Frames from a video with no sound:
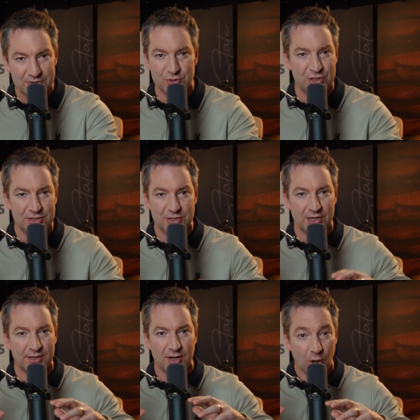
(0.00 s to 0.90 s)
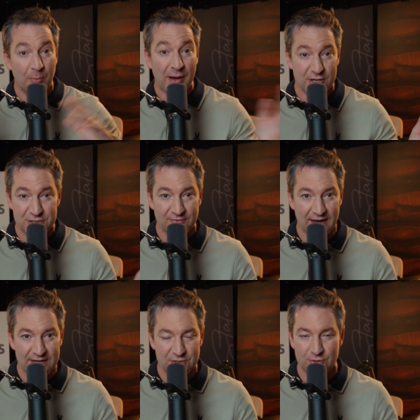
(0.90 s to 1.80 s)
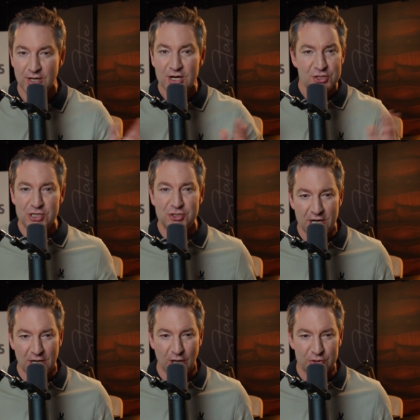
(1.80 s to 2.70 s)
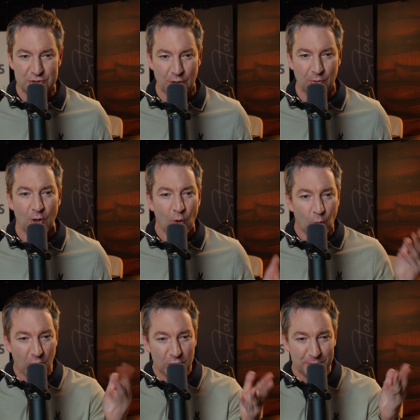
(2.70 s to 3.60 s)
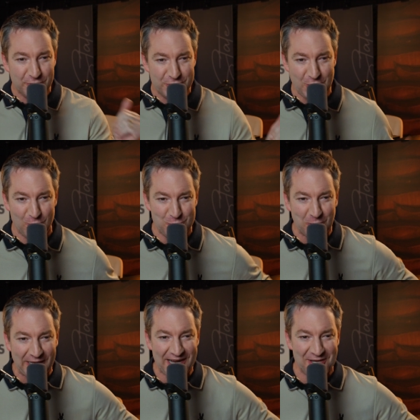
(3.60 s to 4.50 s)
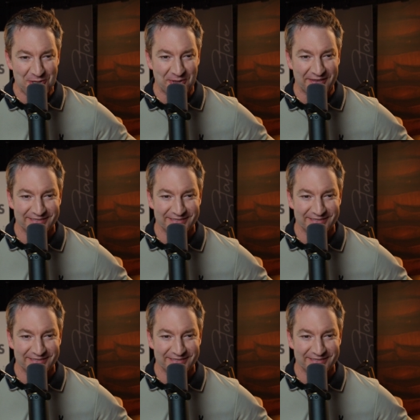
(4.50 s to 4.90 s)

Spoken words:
So she's done, or marriage advice. So she's done it all. So welcome to the show, Julie. How you doing?